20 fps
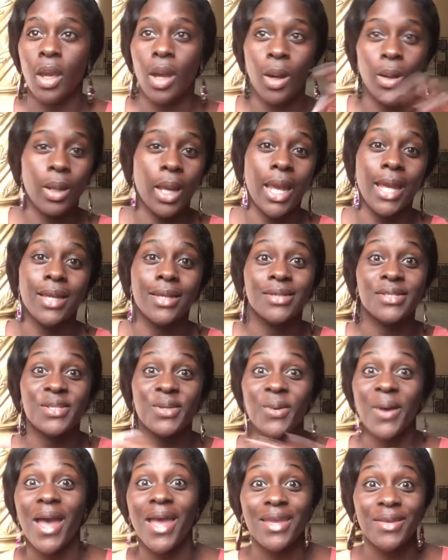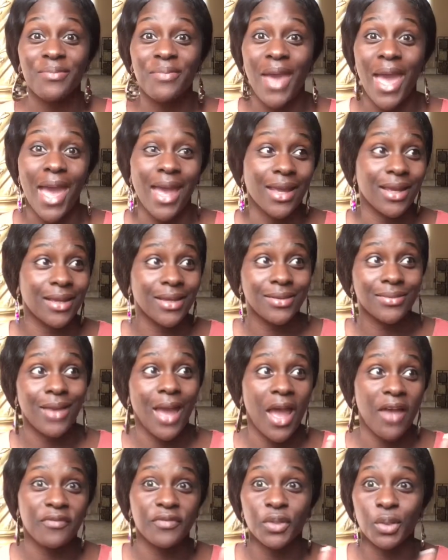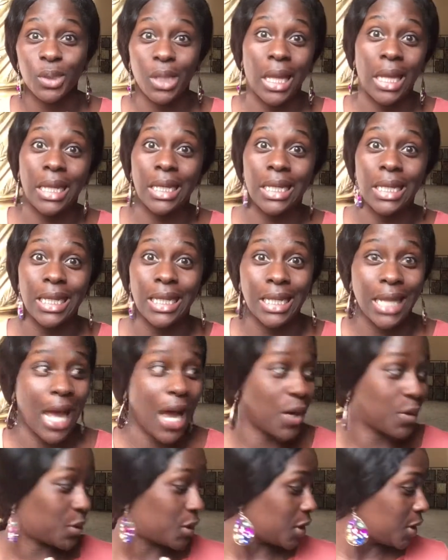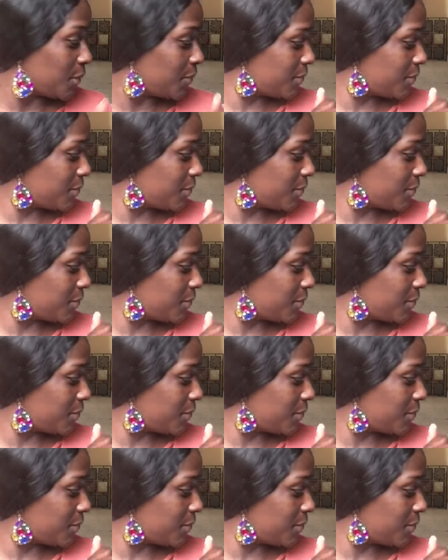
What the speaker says: Okay, so I am back after like an hour.